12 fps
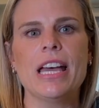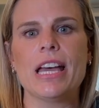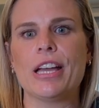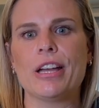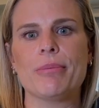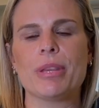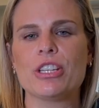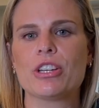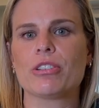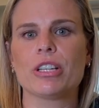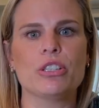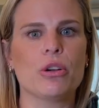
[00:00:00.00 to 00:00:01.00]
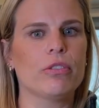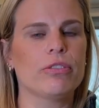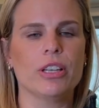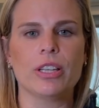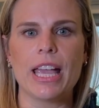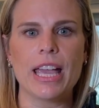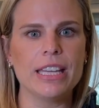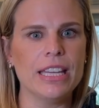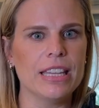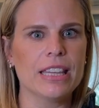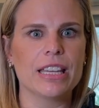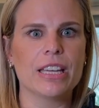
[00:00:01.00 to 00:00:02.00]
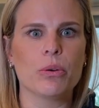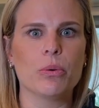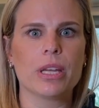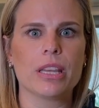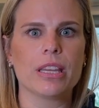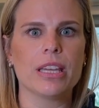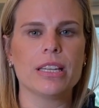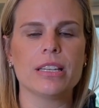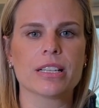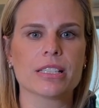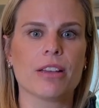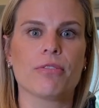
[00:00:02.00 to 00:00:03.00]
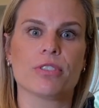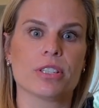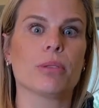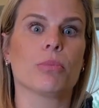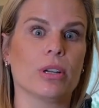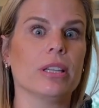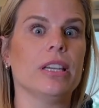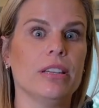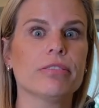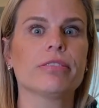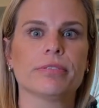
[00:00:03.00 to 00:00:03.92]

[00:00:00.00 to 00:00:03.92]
They generally don't feel anything with it except for some relief.